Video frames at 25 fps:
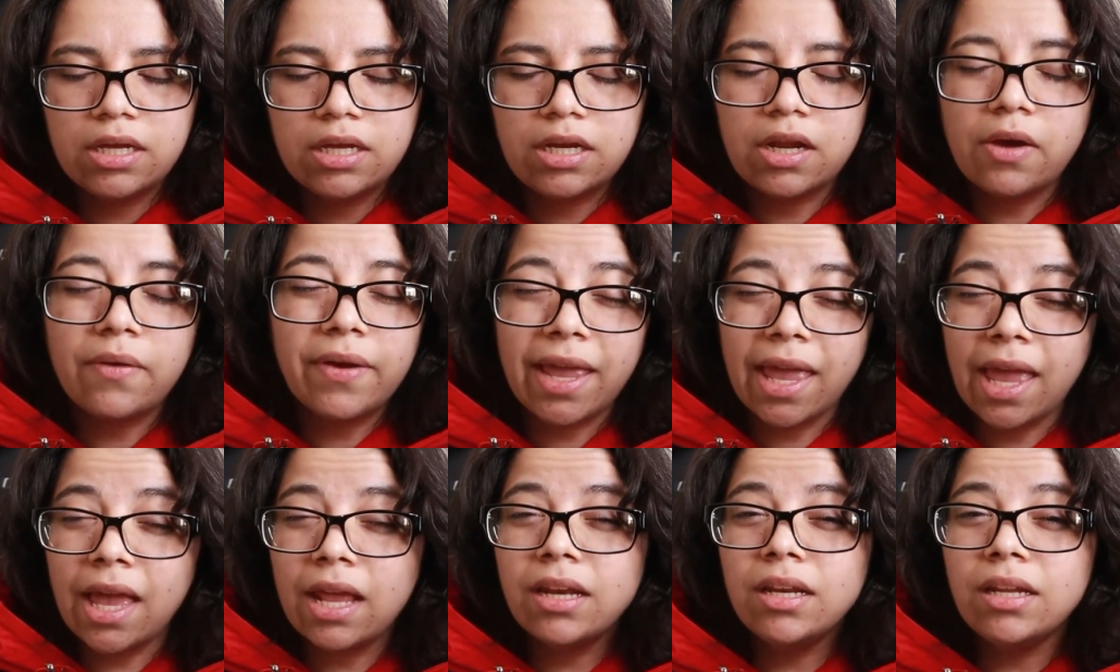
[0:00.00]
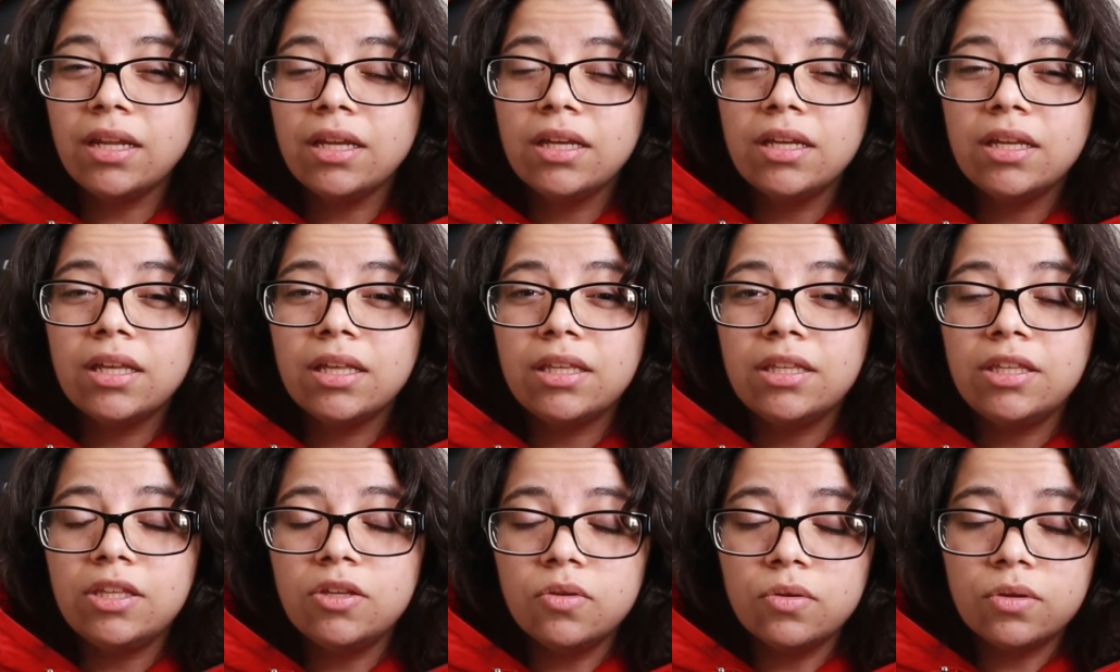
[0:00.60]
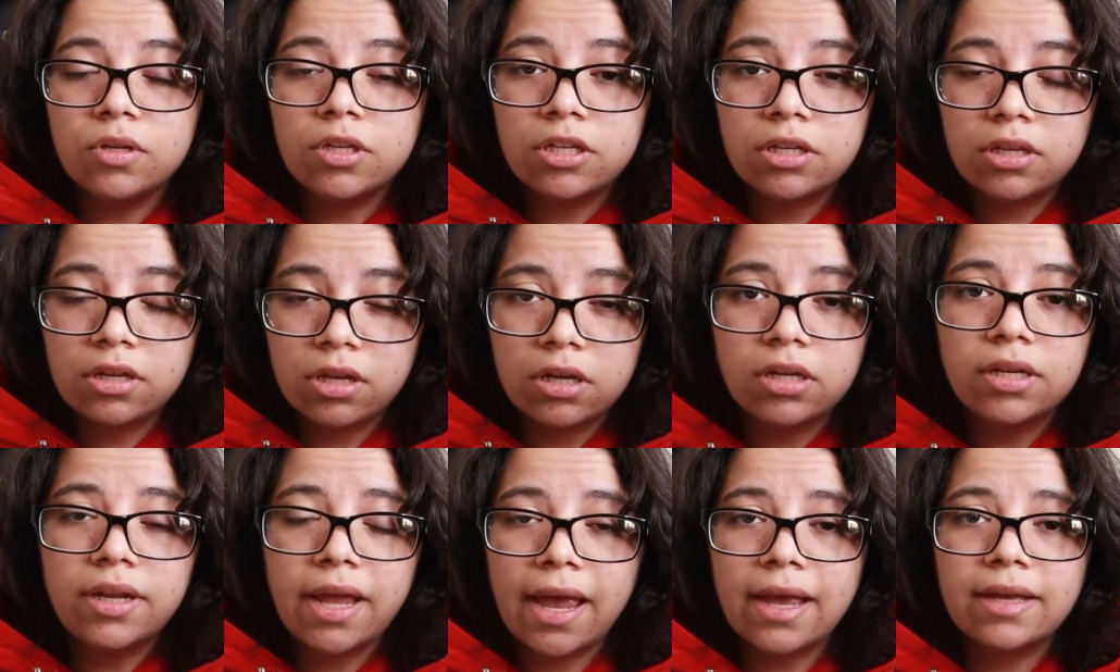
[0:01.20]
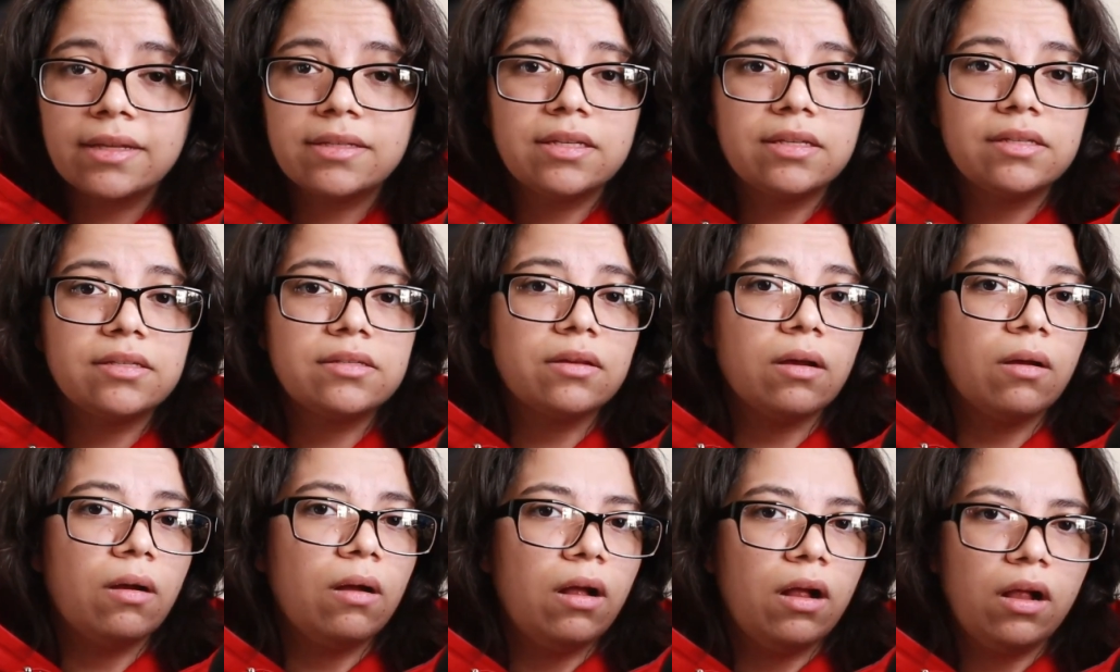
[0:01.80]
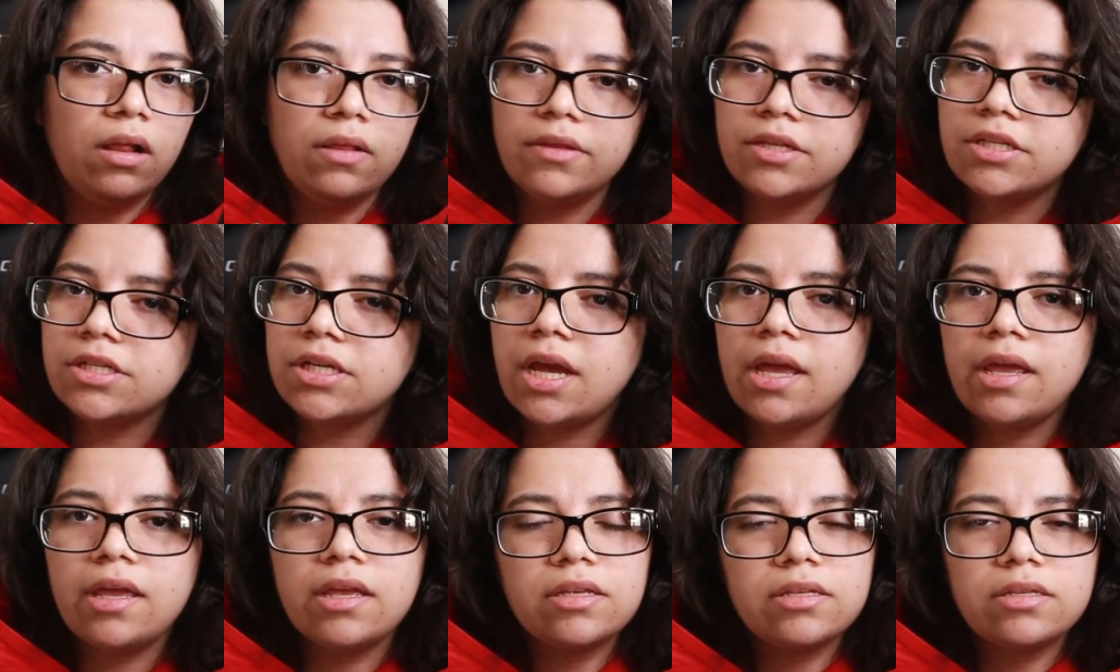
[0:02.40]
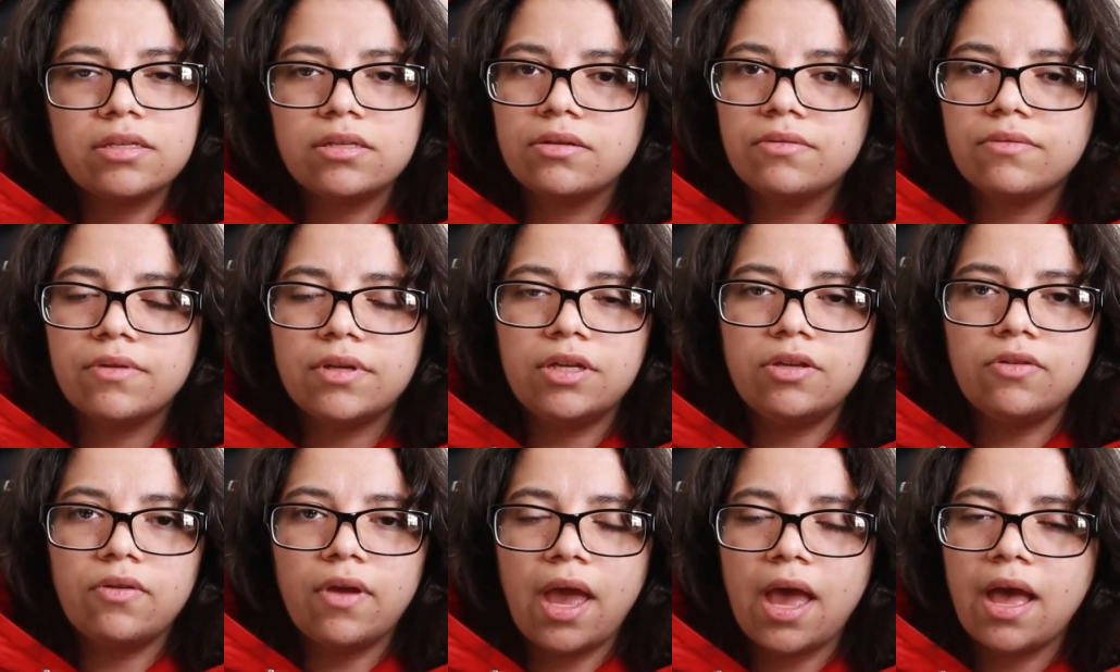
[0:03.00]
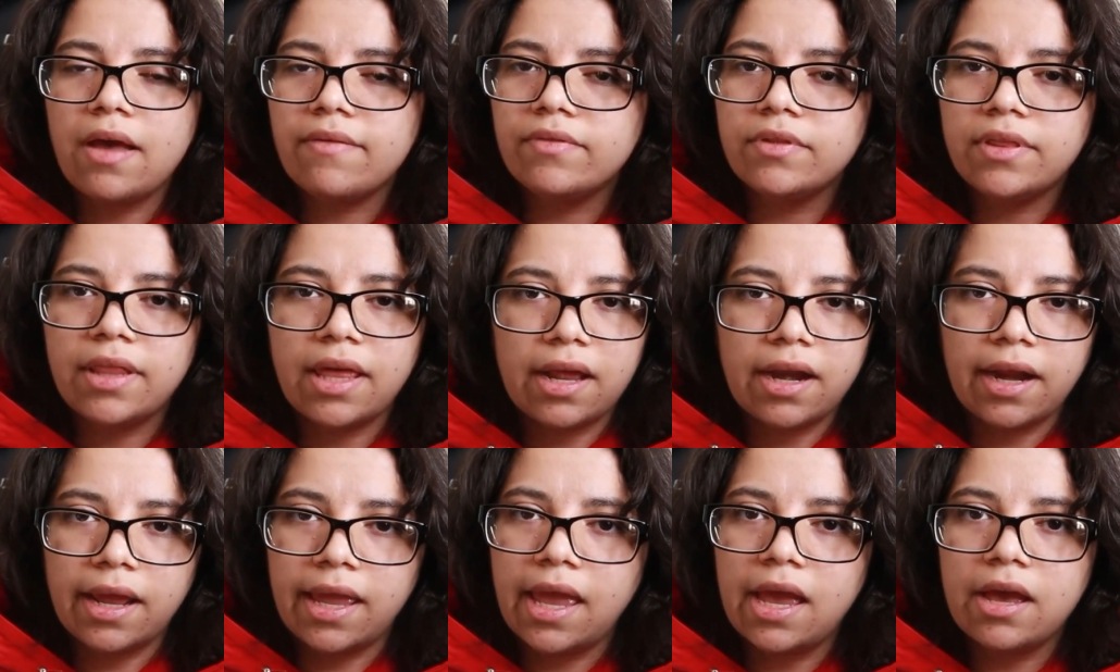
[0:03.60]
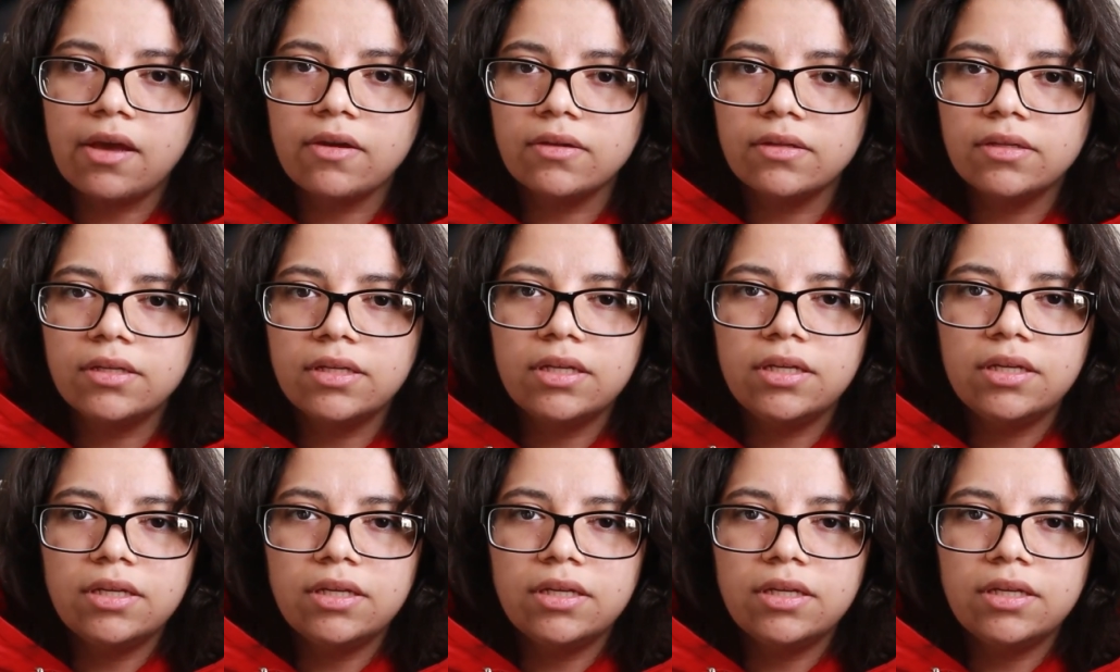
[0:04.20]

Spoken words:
Now again, you could access all the chat history you have on that account,